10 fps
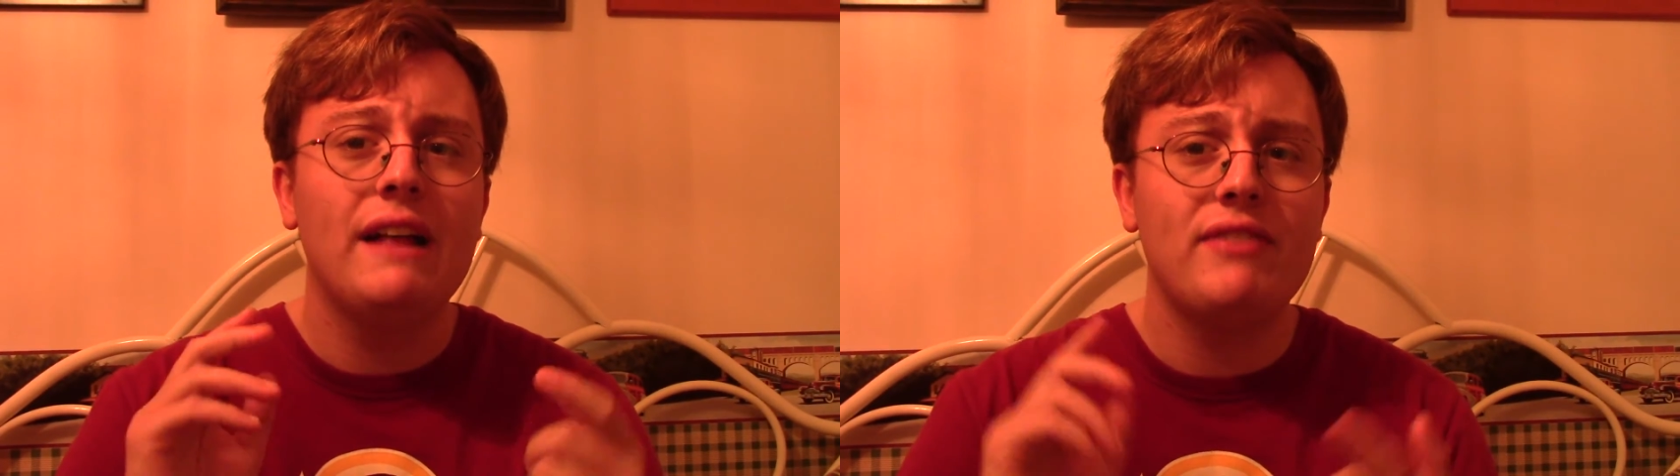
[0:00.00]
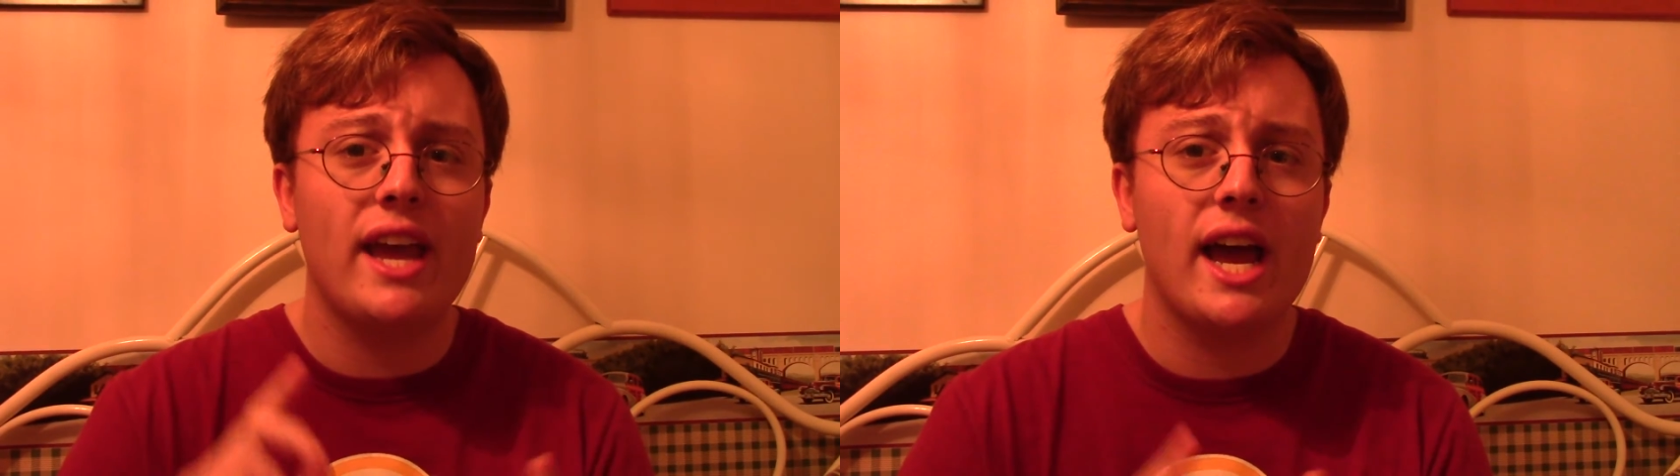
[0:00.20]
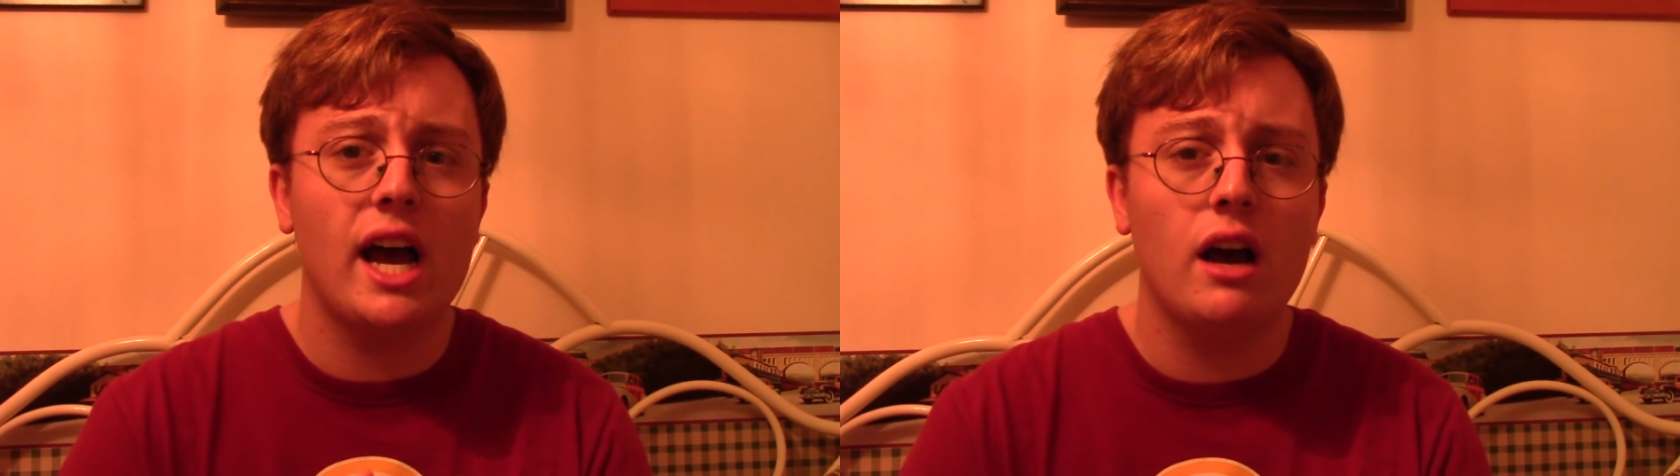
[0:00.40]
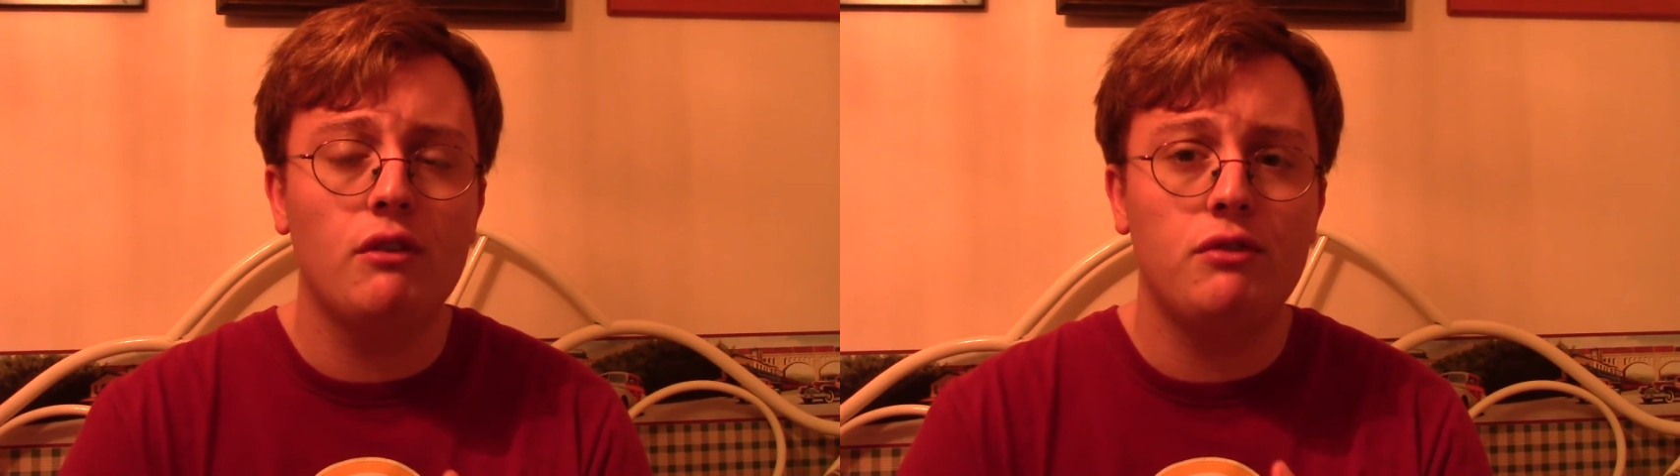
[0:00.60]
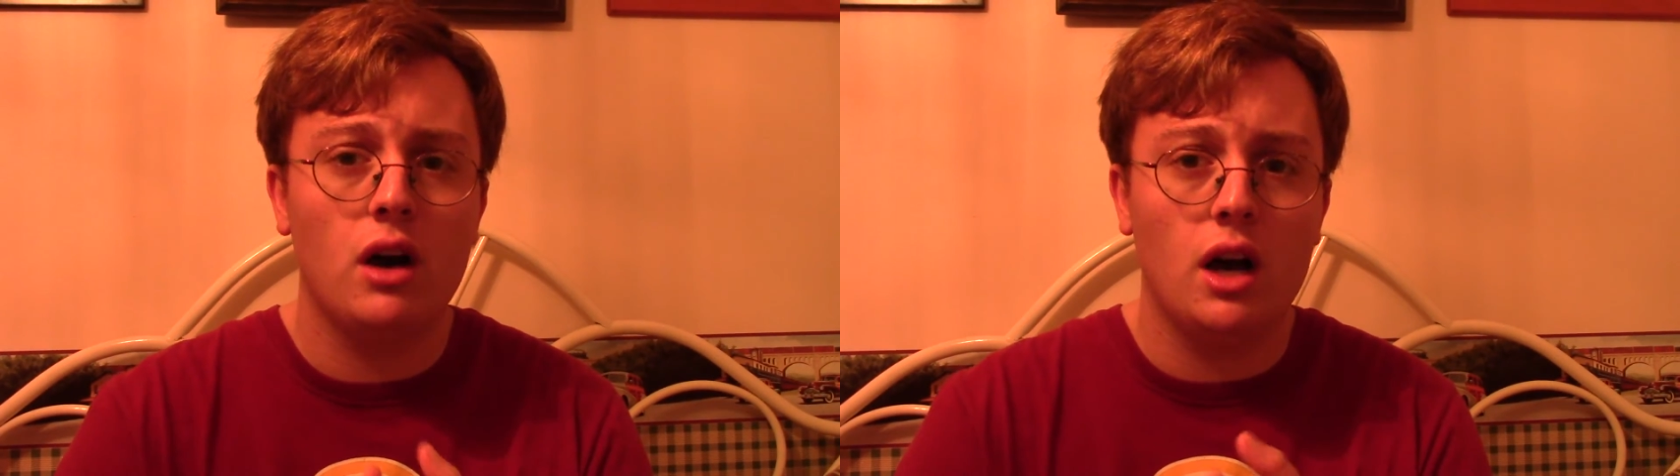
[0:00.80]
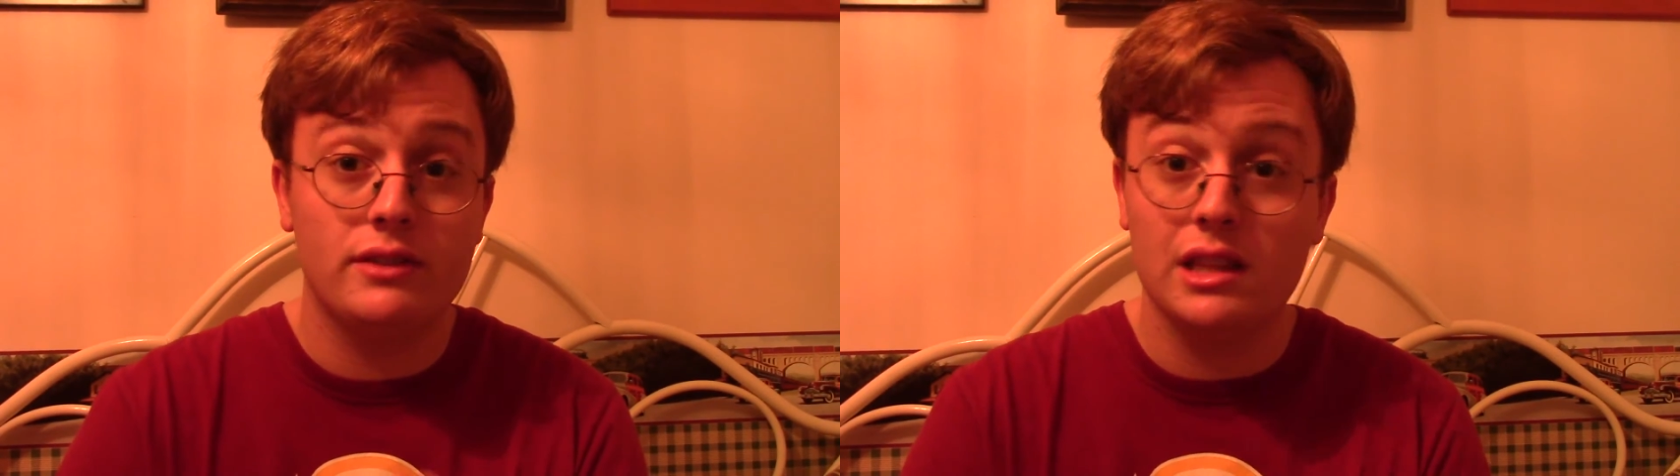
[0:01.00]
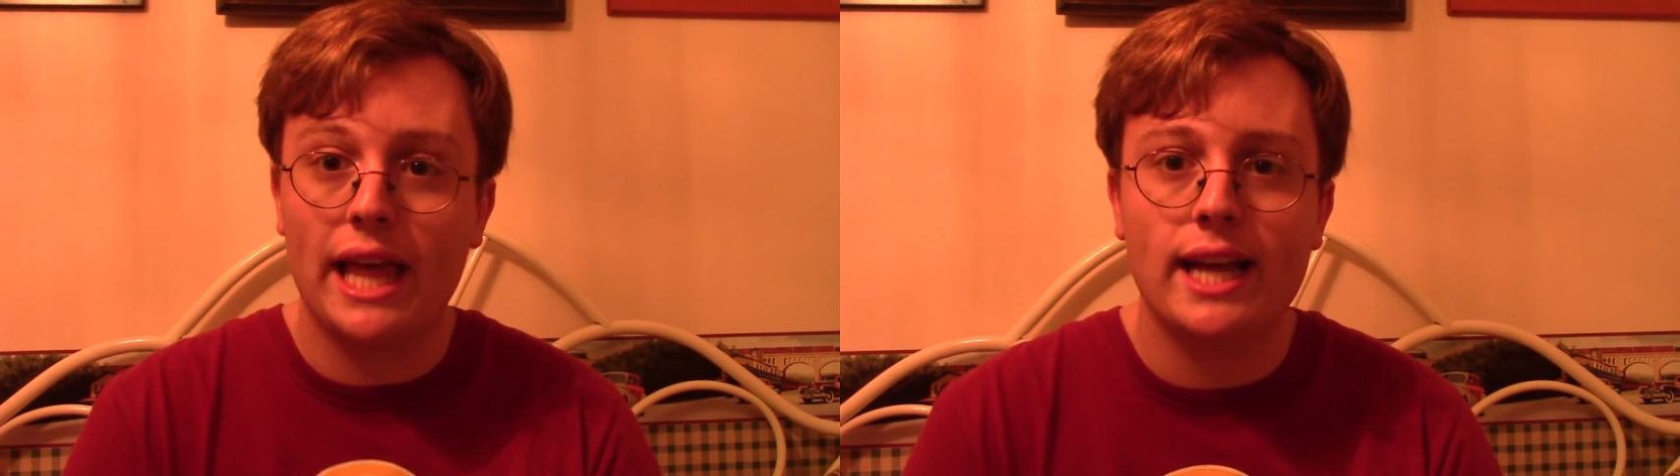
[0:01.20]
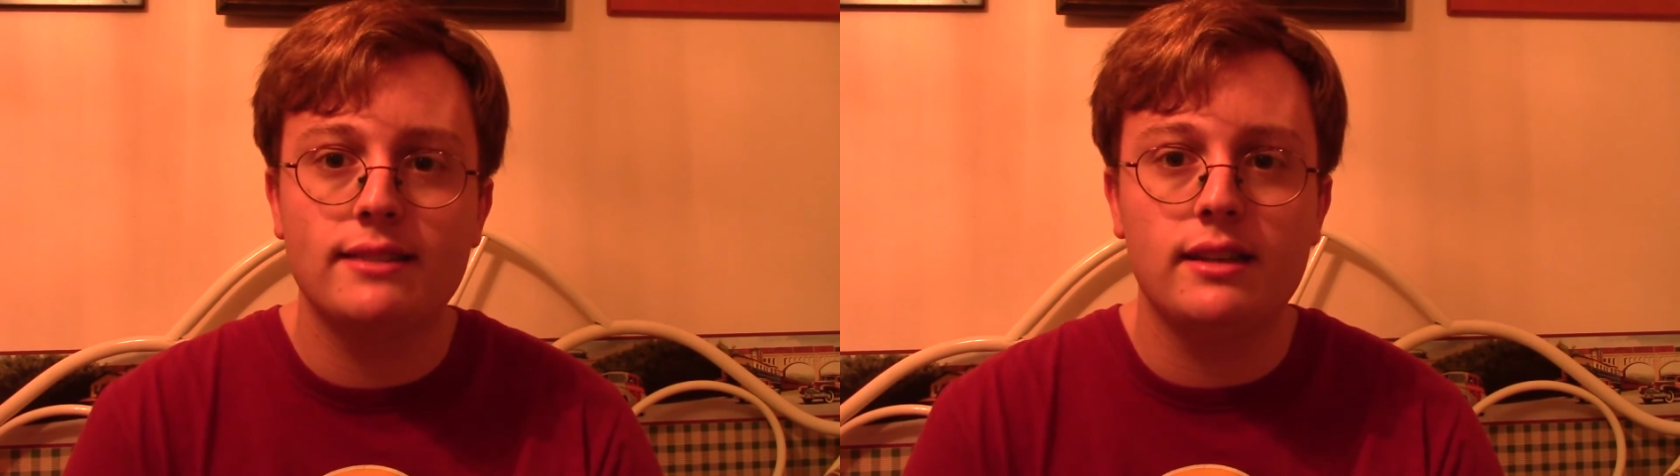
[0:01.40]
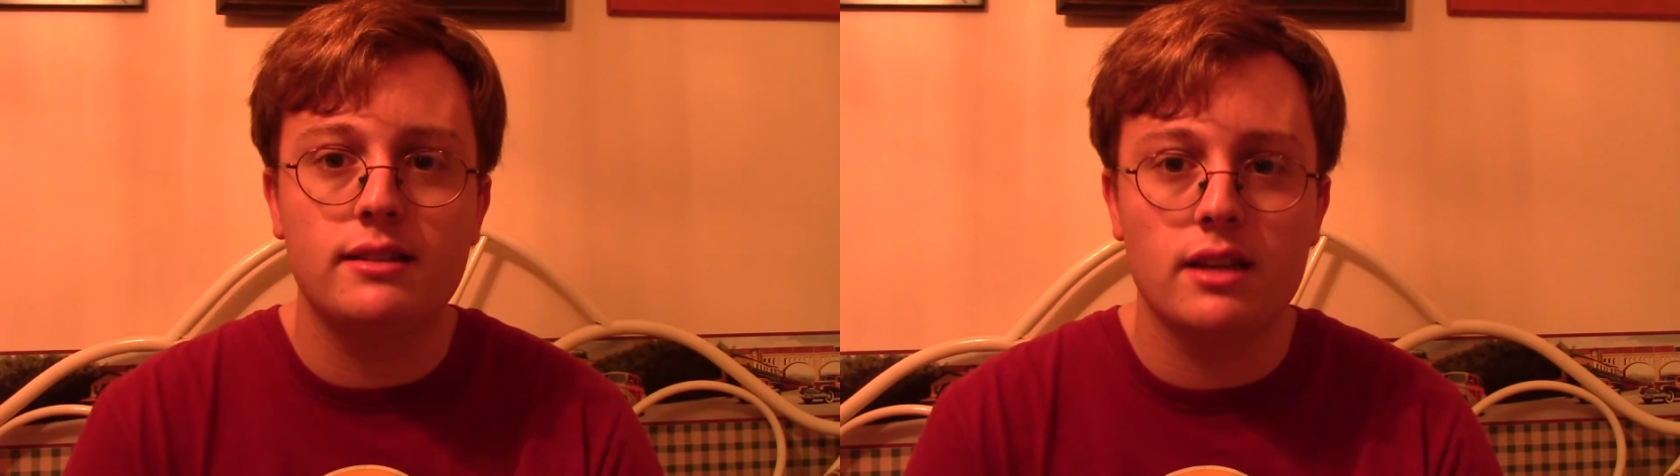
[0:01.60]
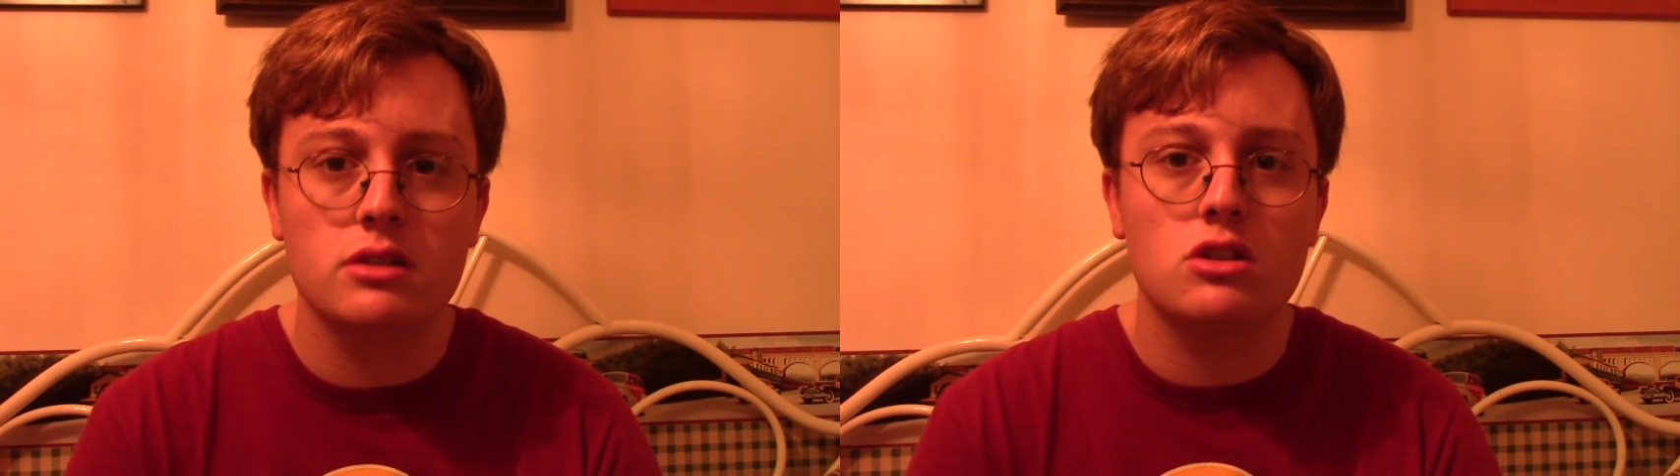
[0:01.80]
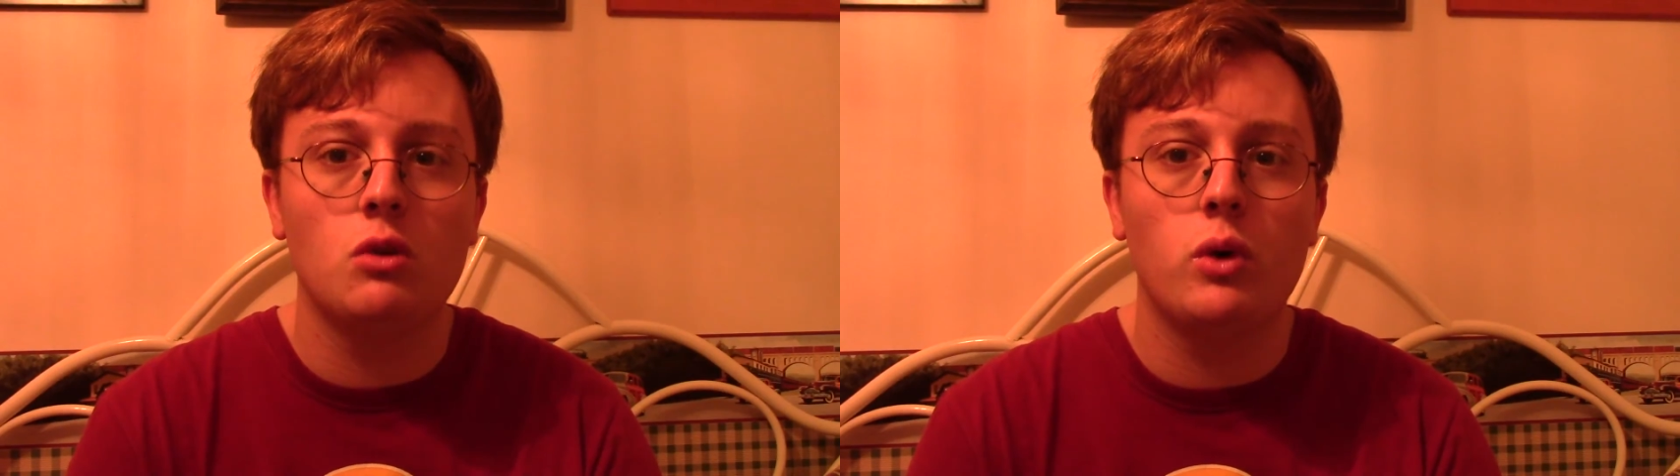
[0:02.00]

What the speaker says: They have the Legacy system,